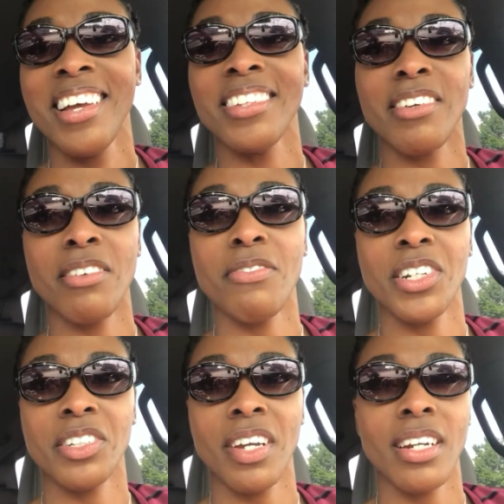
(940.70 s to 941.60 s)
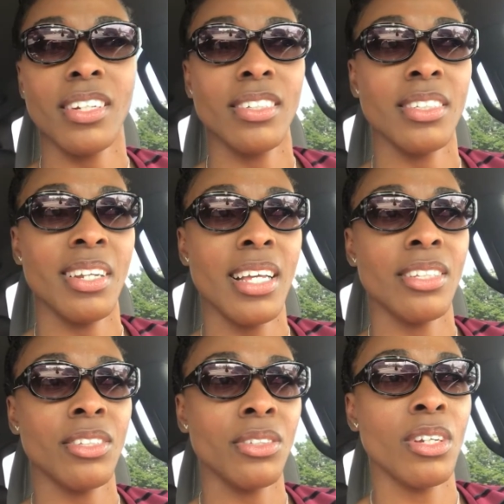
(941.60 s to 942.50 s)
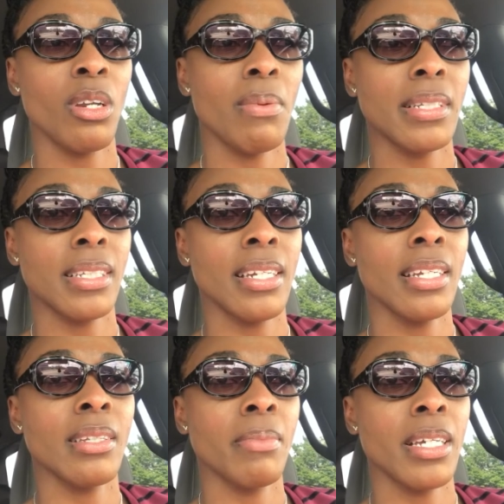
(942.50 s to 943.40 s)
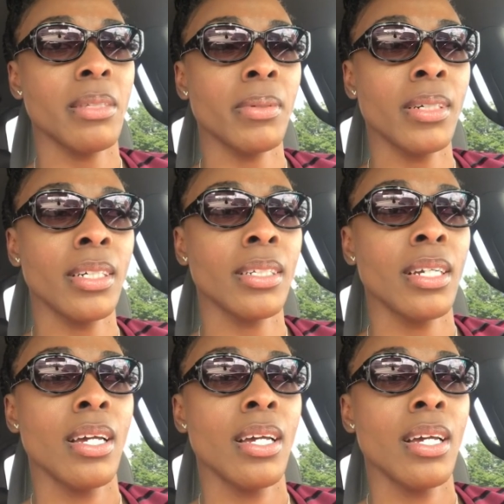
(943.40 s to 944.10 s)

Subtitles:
the refrigerator. So those are the only places I need the baseboard,